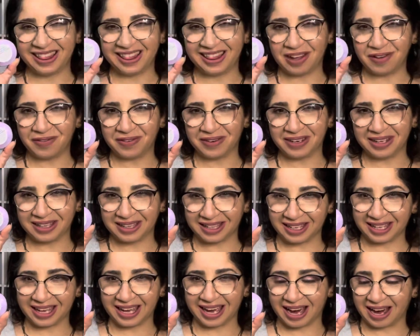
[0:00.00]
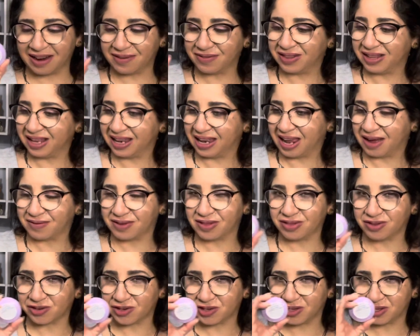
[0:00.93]
definitely have the
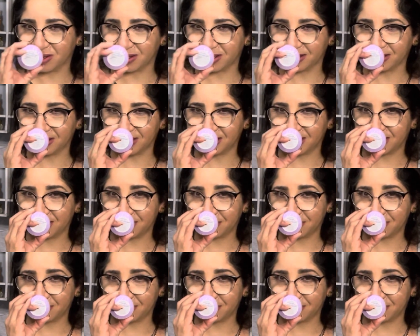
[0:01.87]
lavender scent